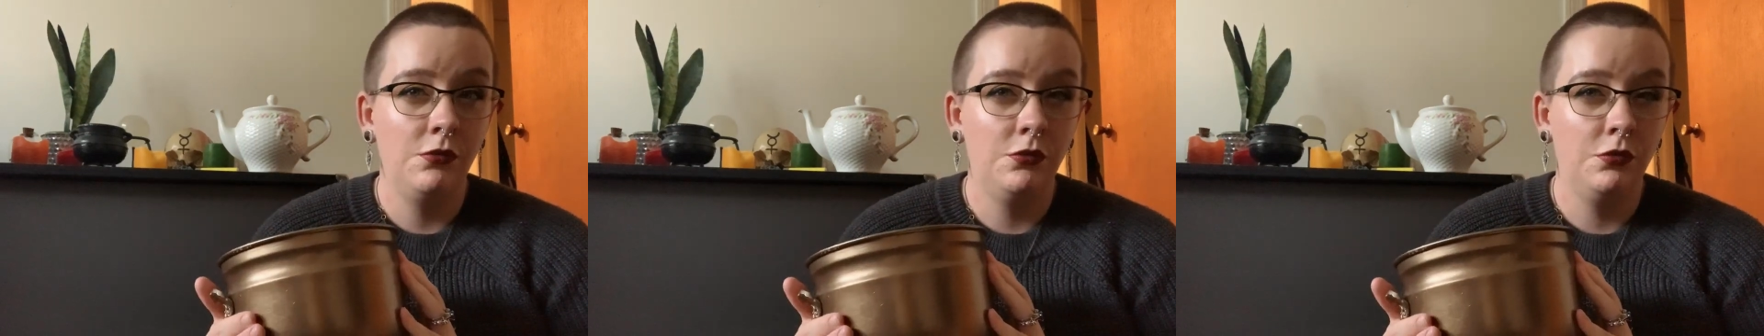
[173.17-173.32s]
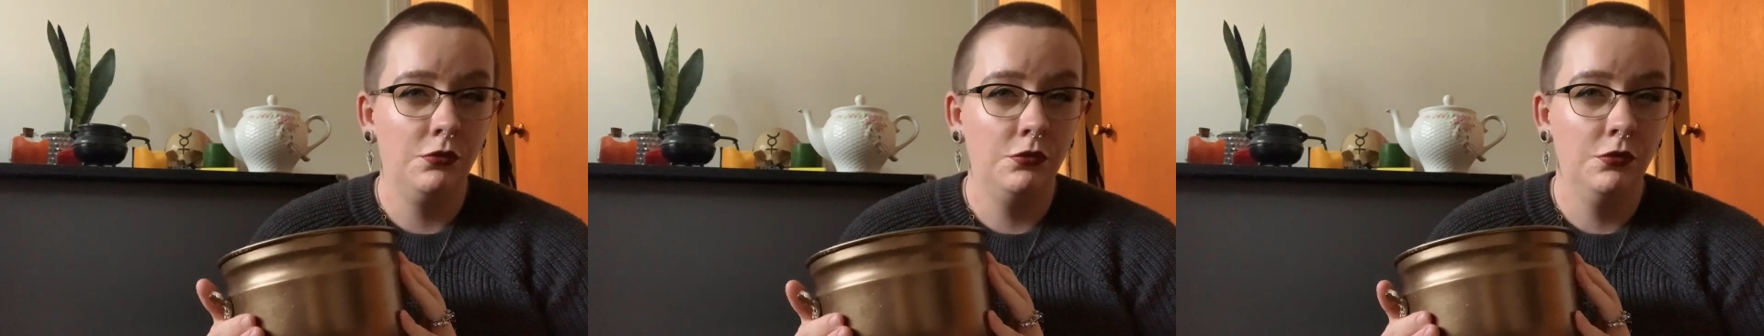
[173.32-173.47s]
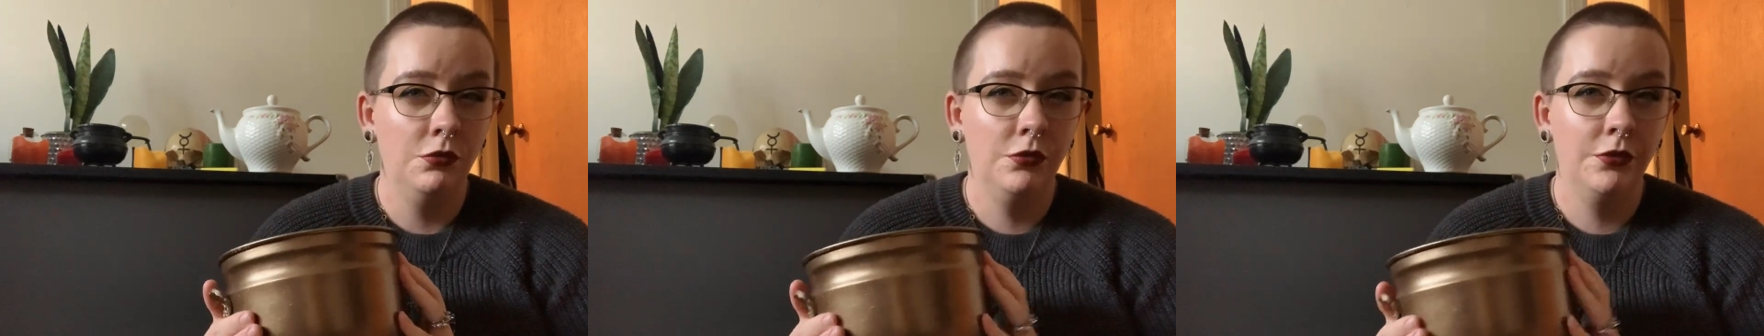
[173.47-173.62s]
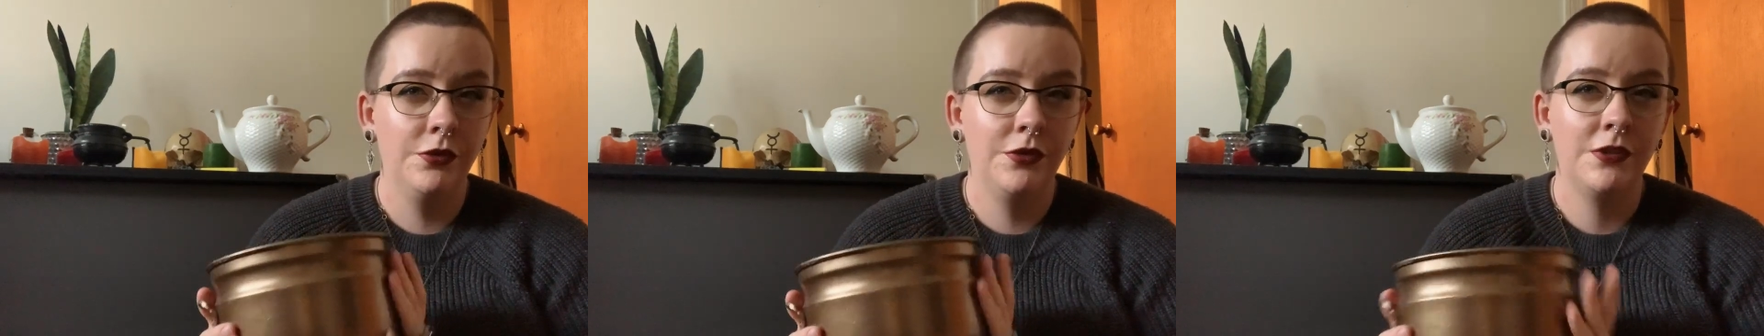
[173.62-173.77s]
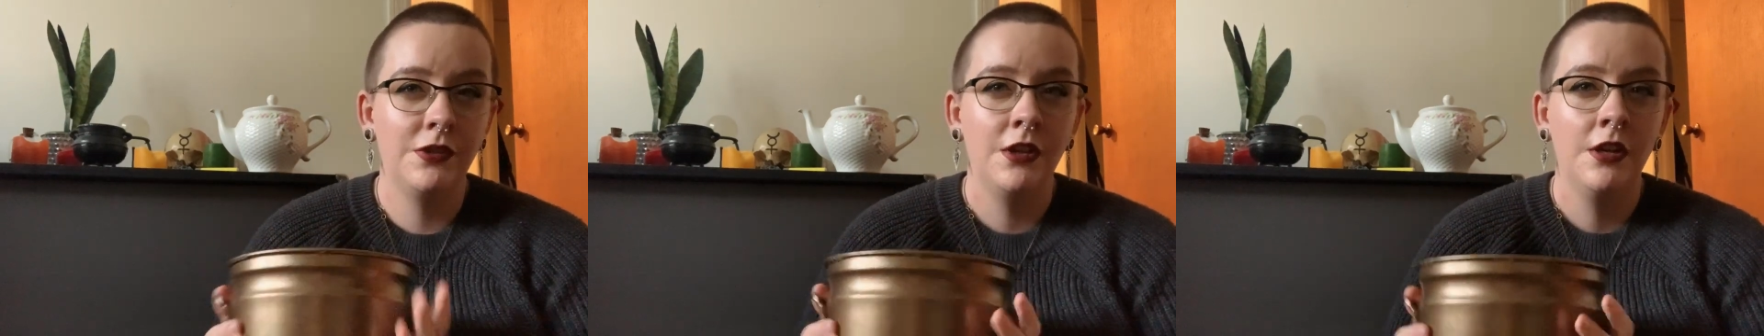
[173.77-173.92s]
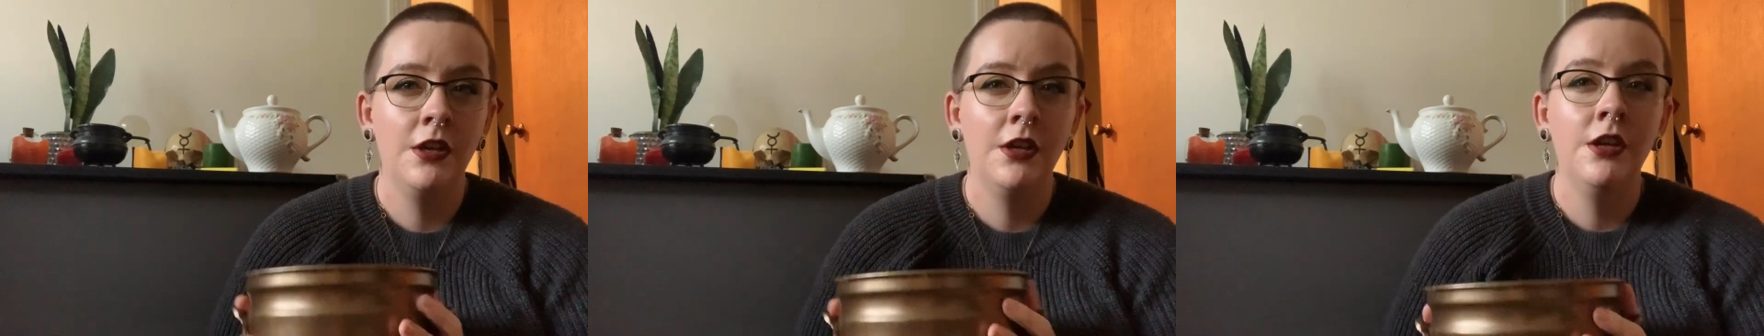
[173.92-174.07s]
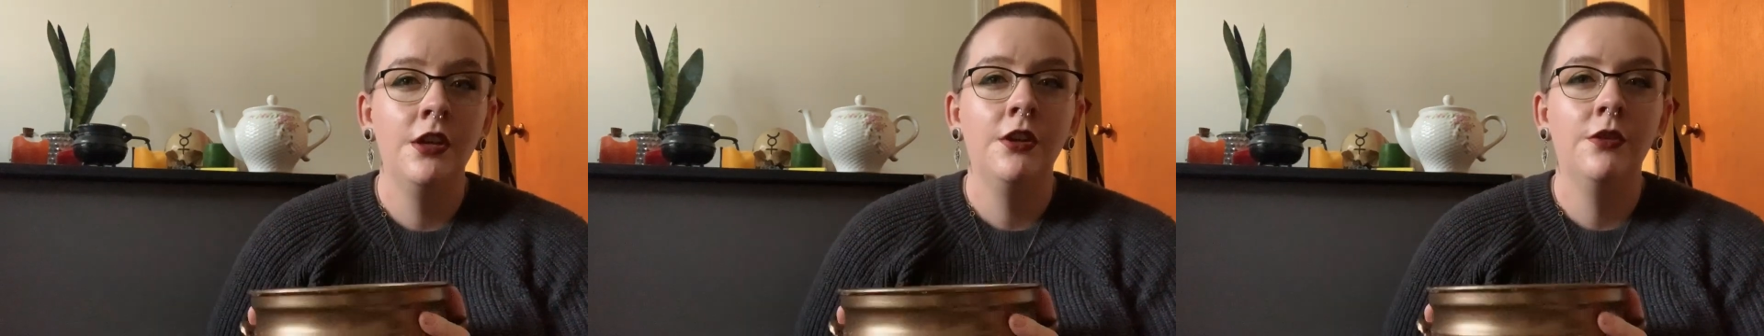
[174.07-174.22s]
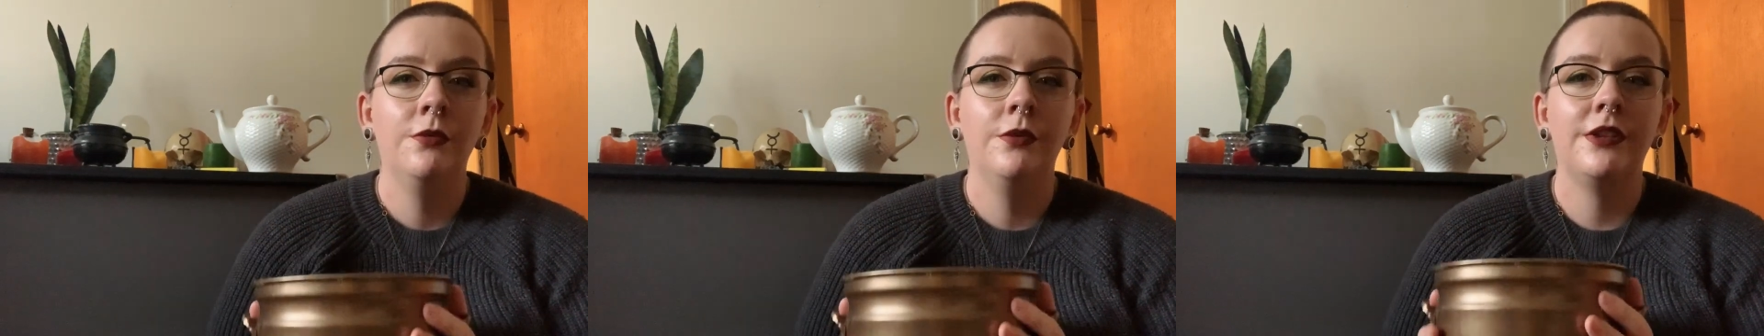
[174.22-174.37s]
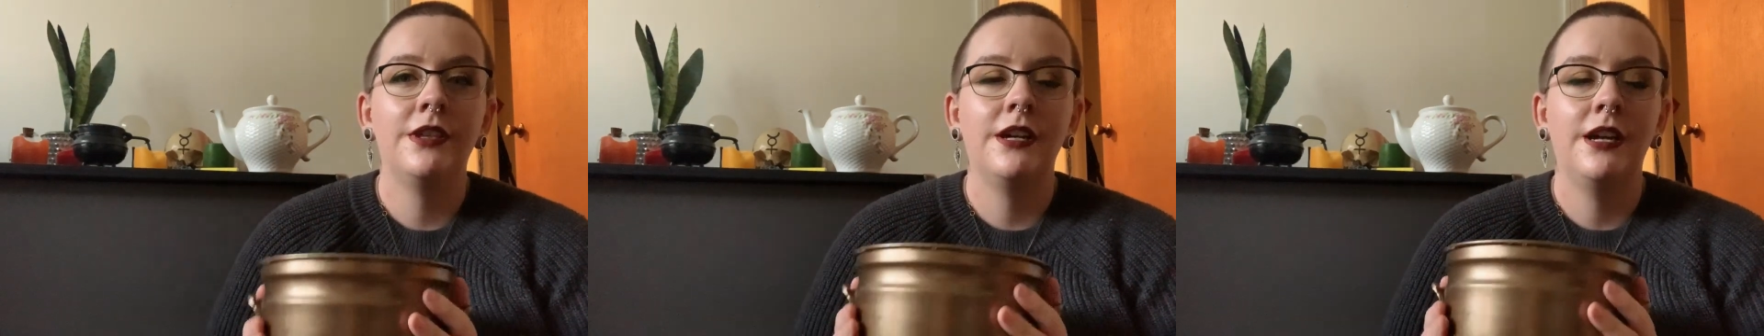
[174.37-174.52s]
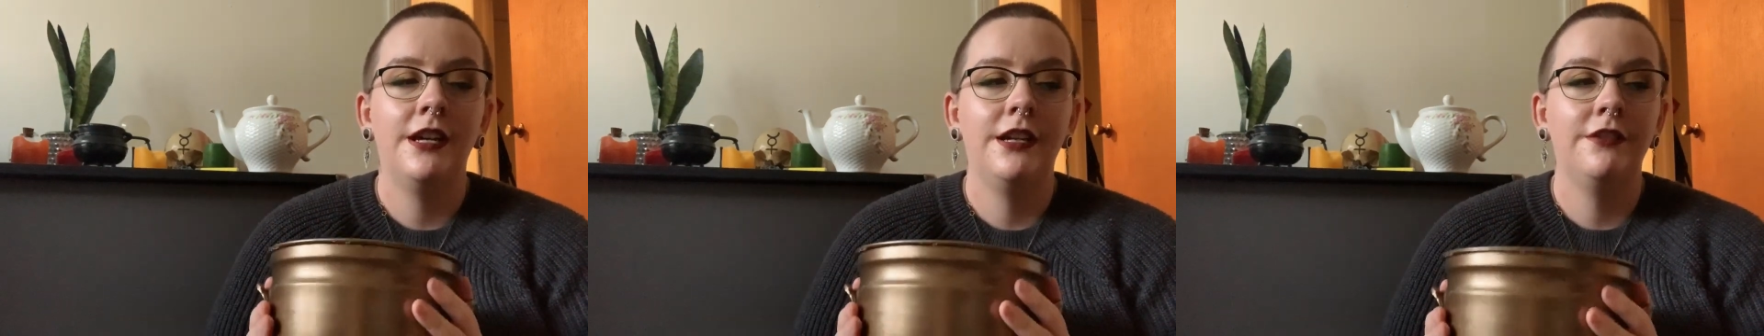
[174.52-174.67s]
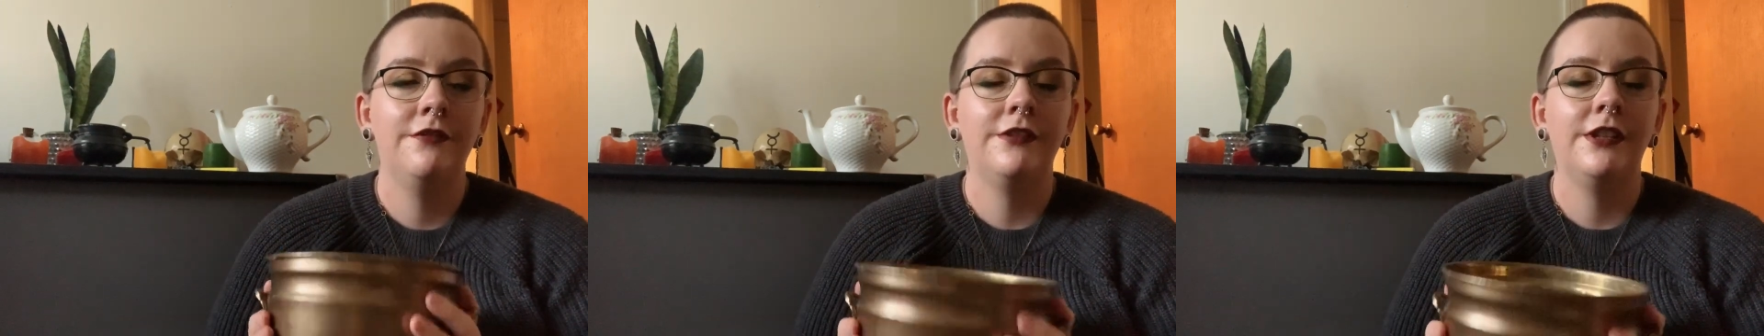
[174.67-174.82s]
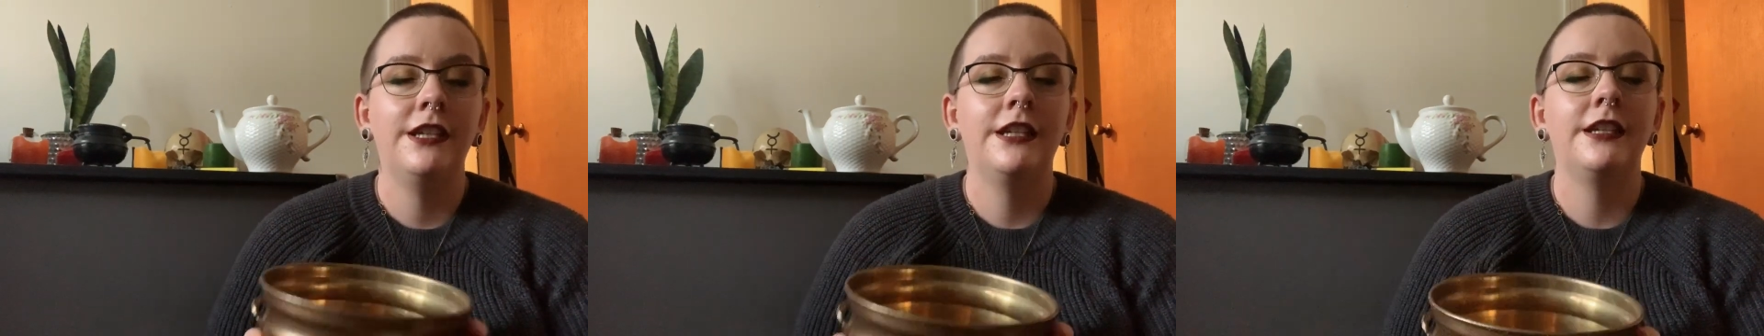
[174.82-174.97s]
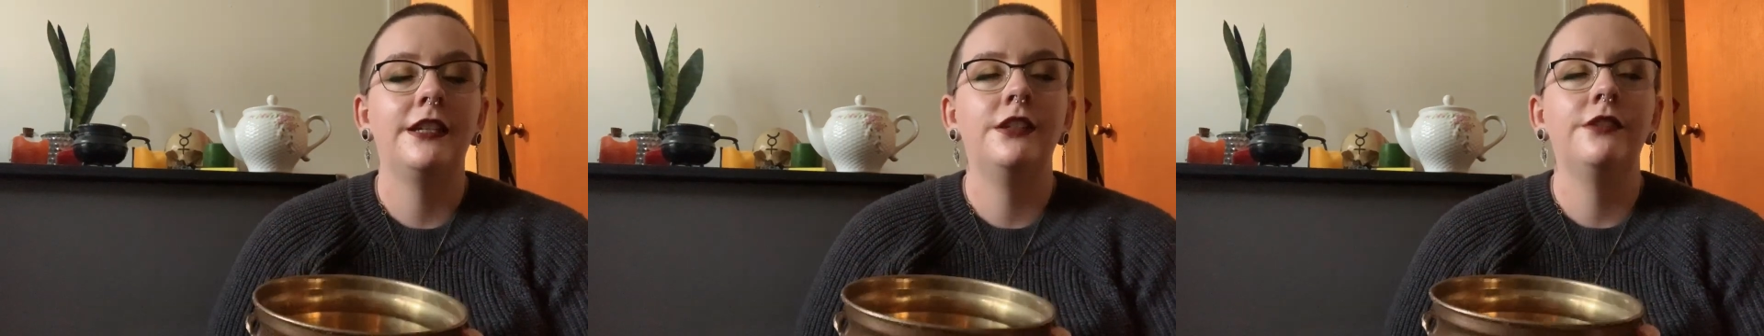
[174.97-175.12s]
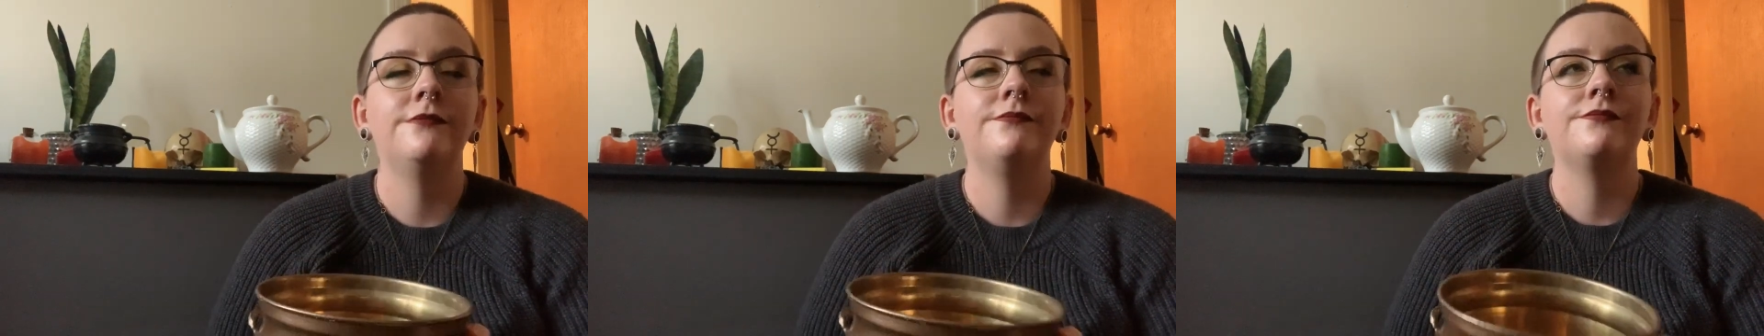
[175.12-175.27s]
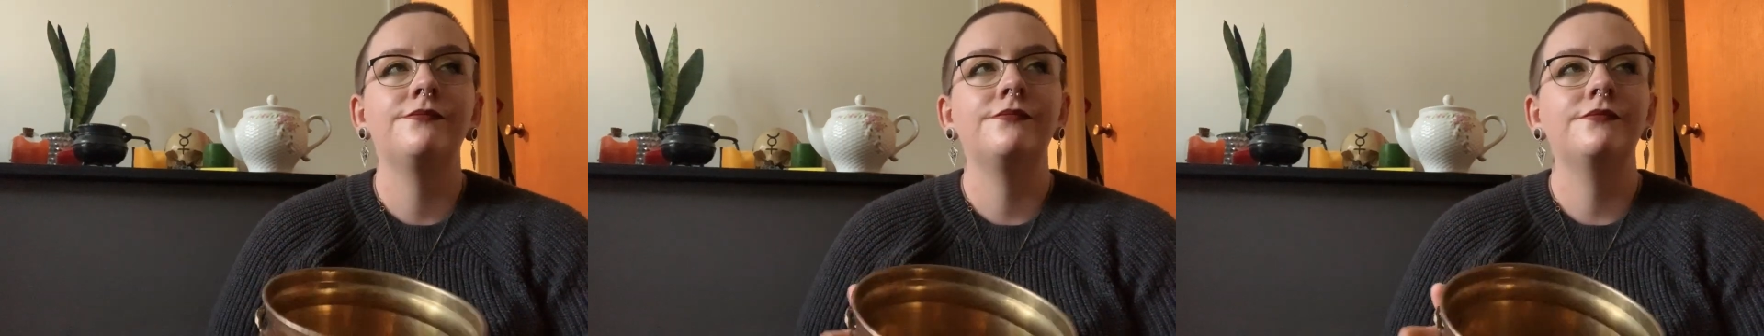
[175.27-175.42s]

tools with kind of like an,